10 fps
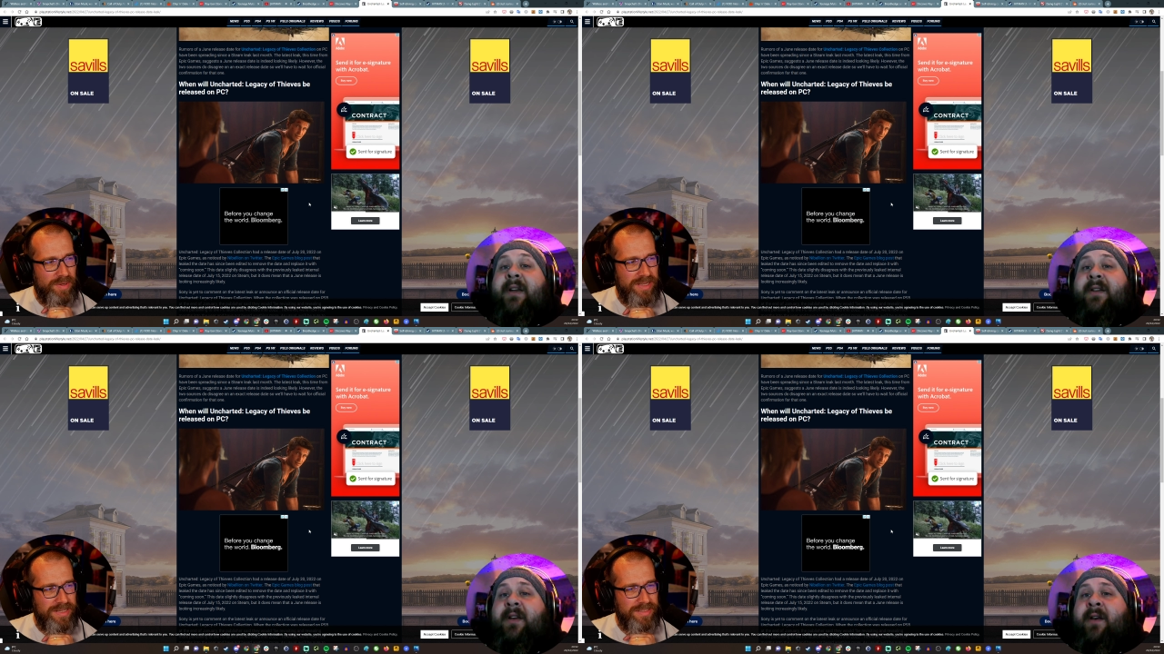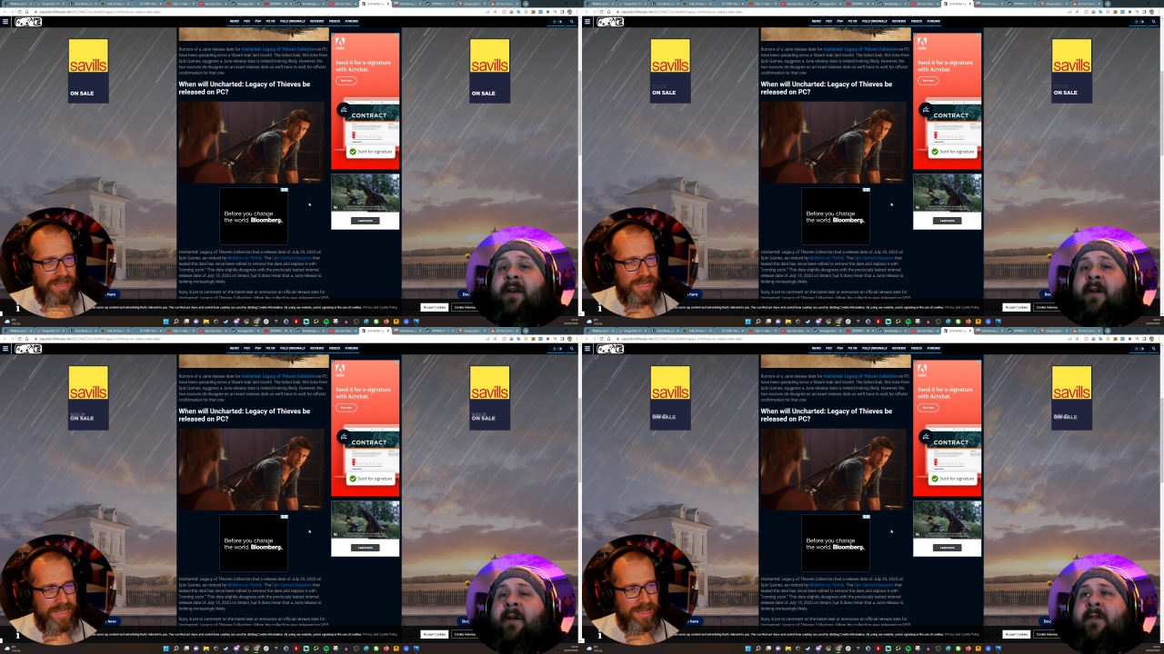
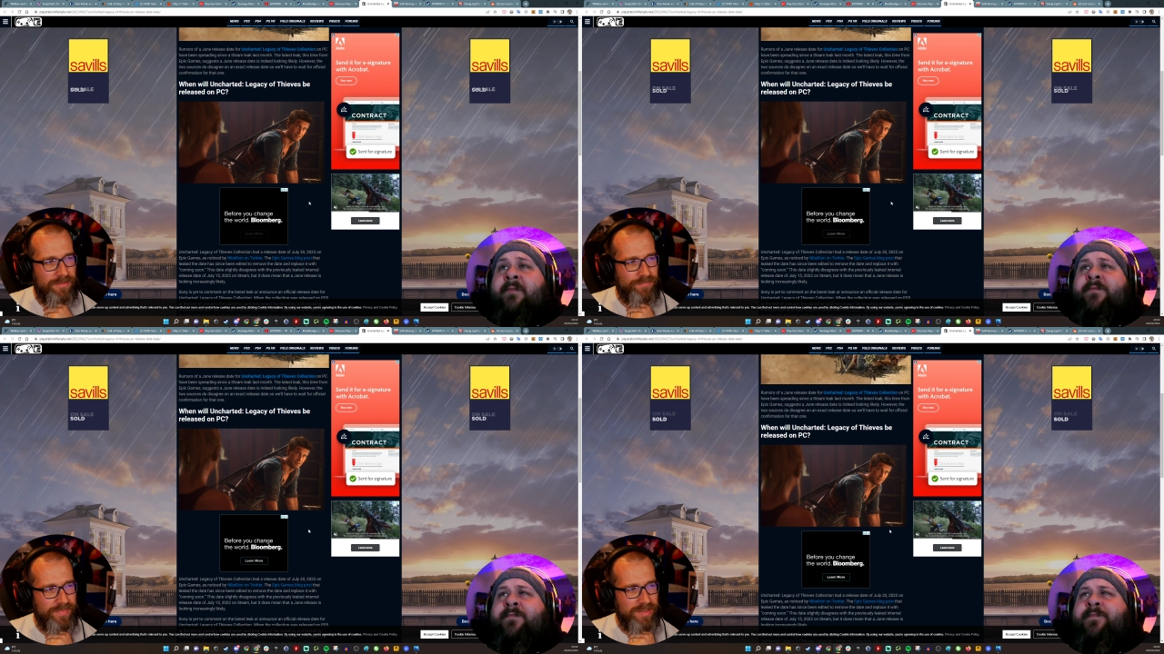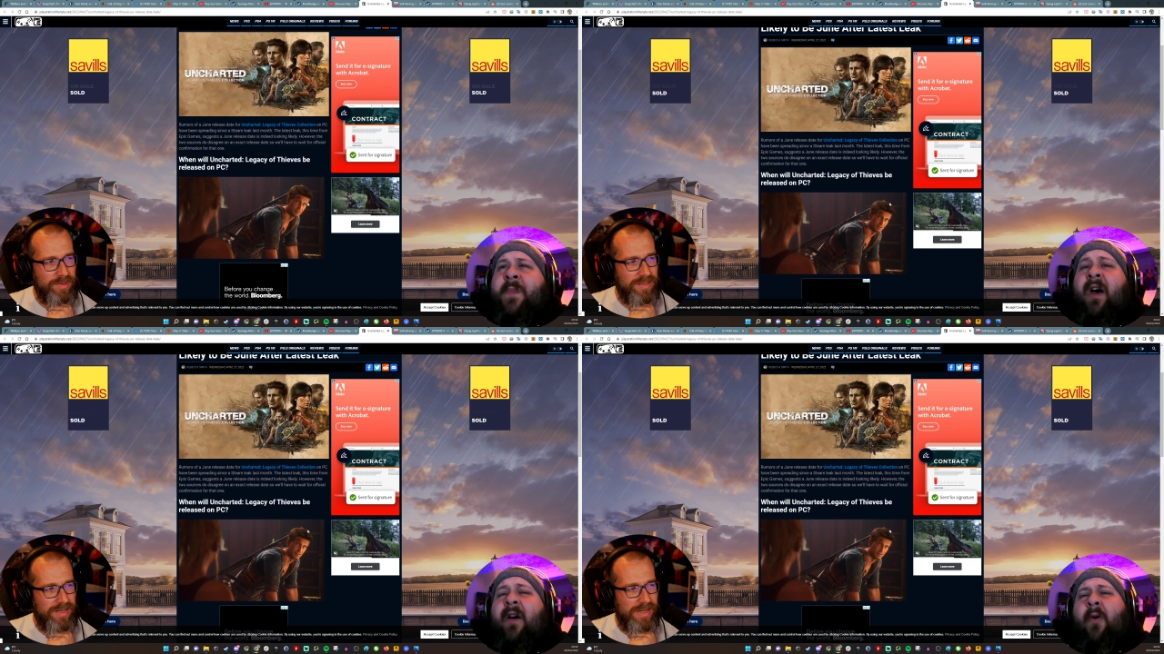Speaker 1: PC has
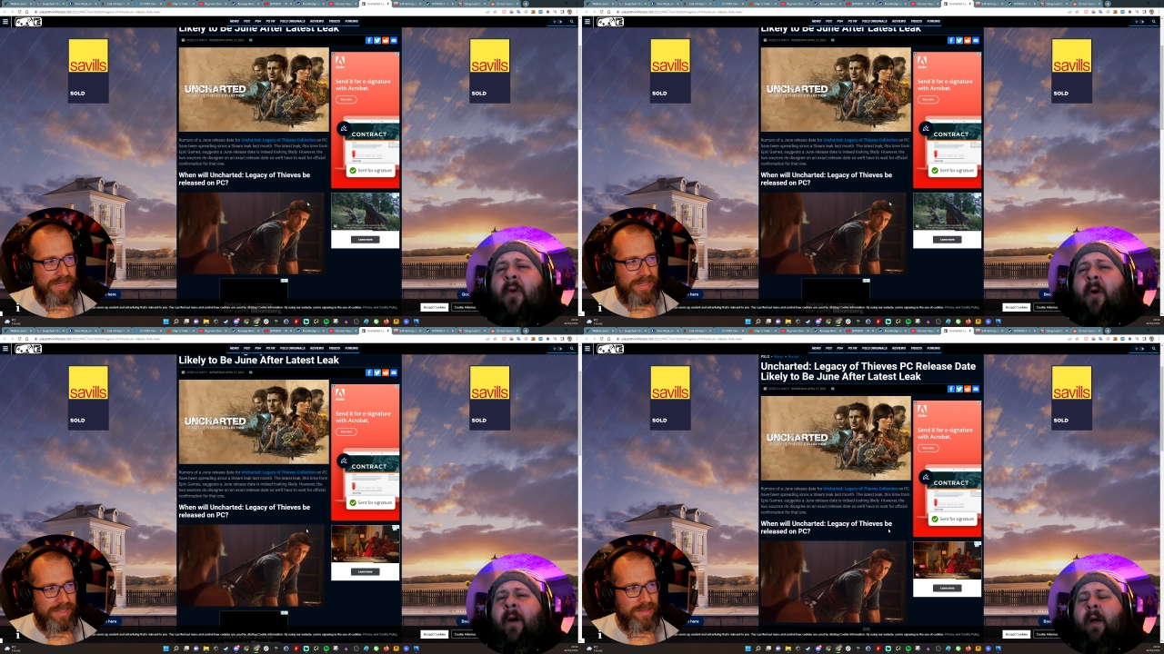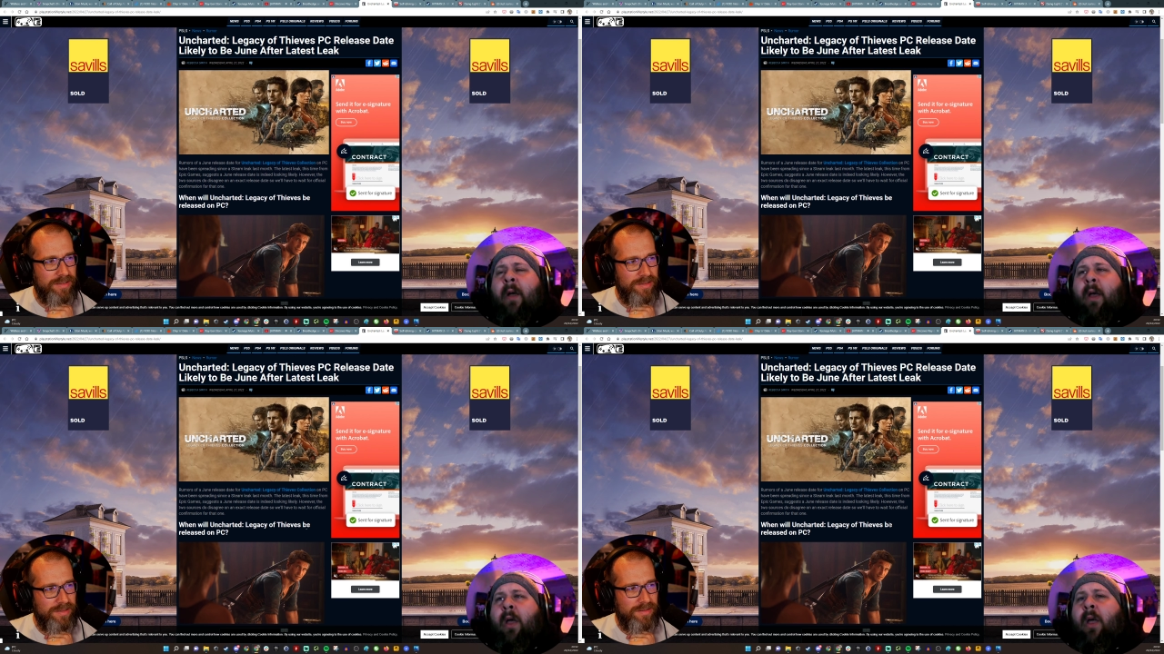been oh. delayed. Oh.
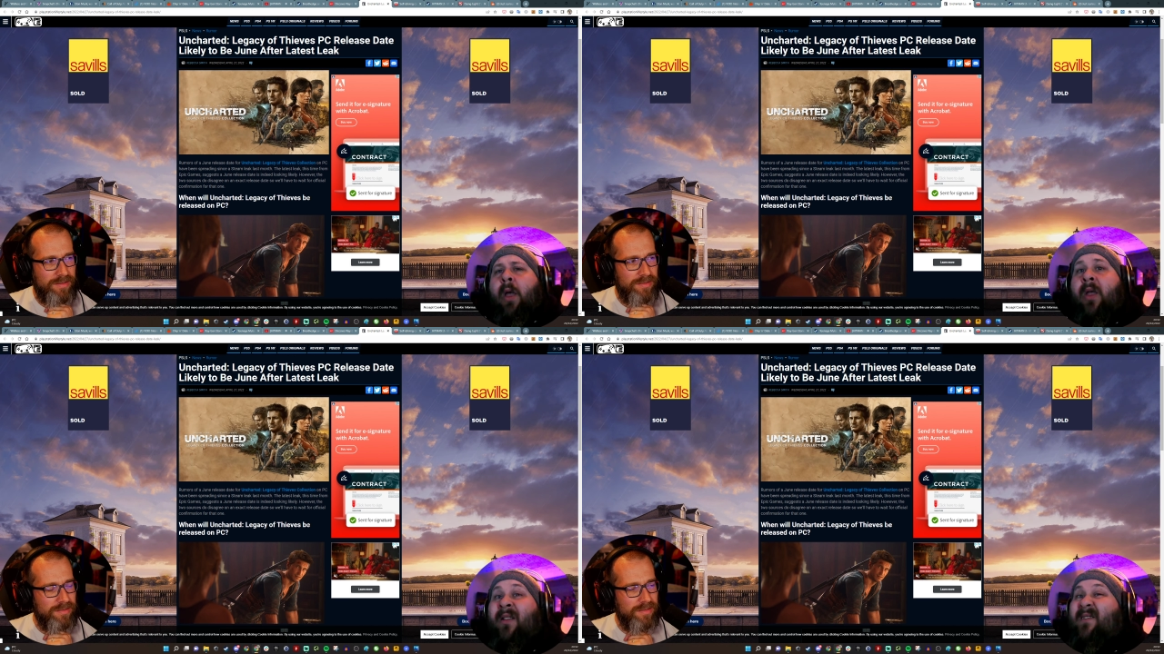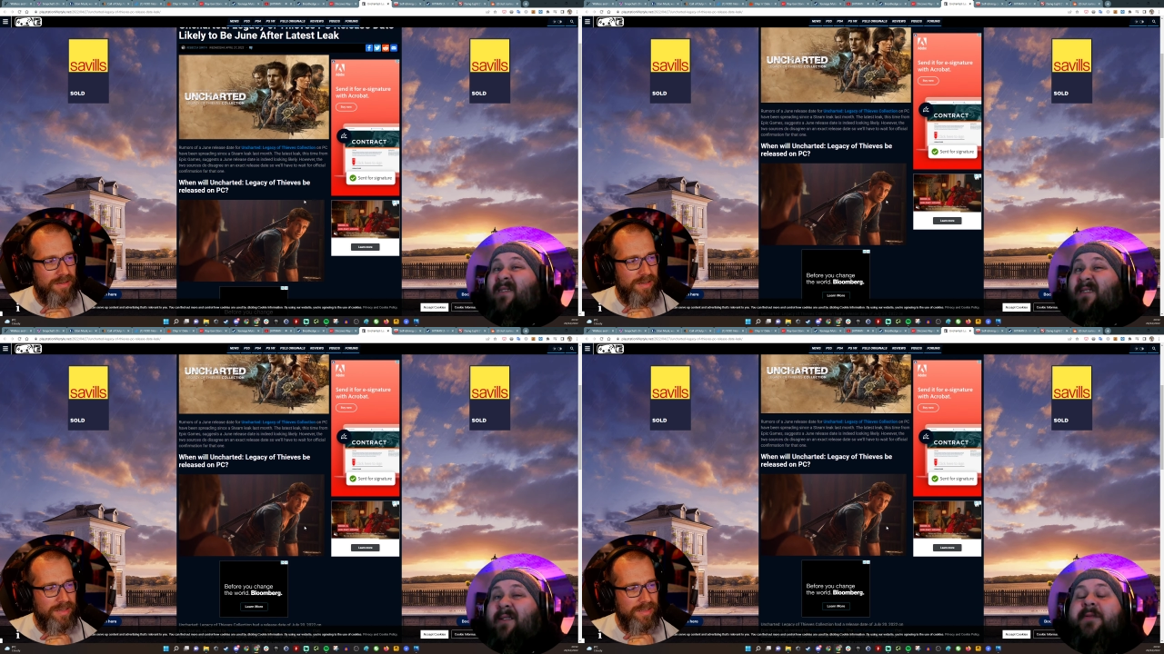So they're
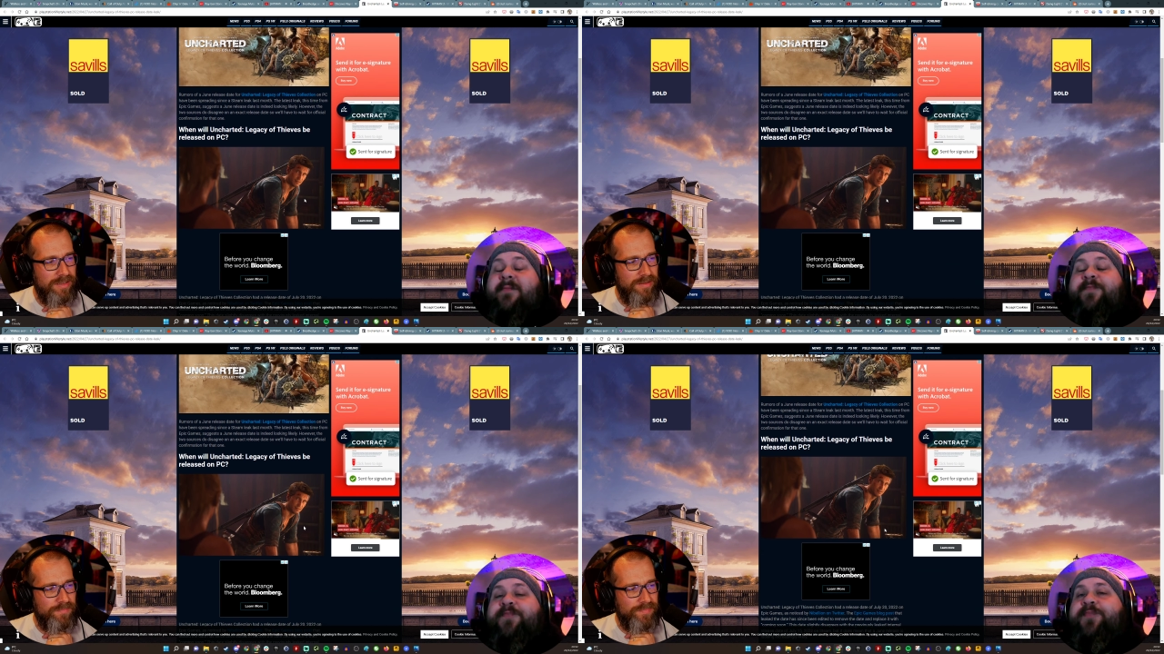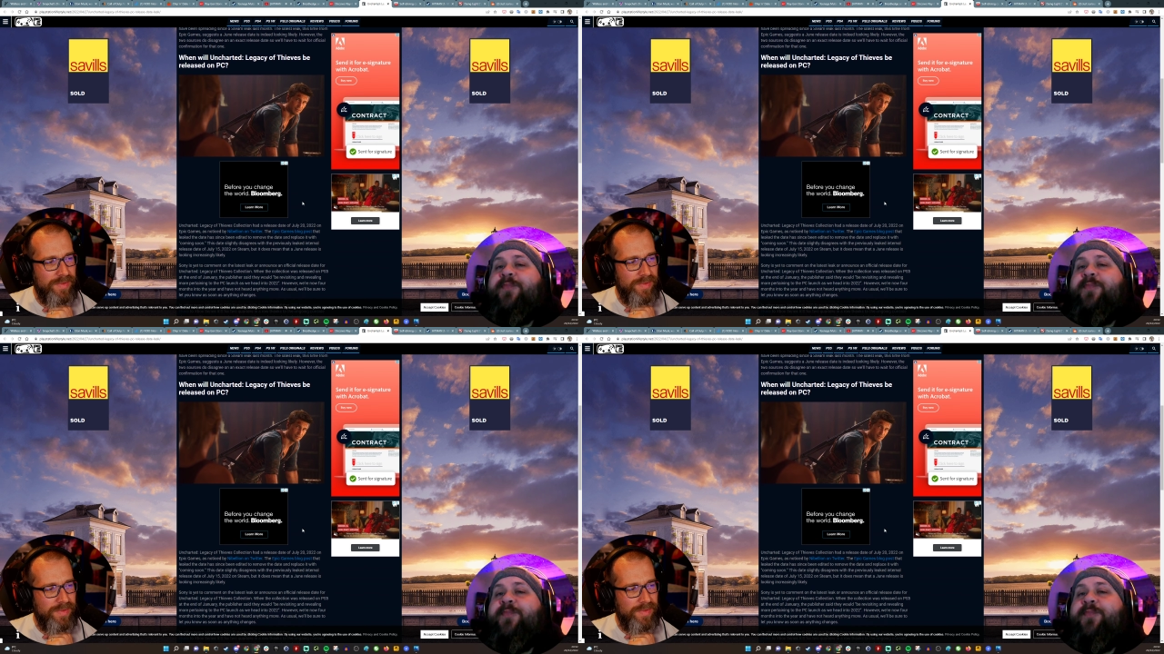uh. delaying uh. it.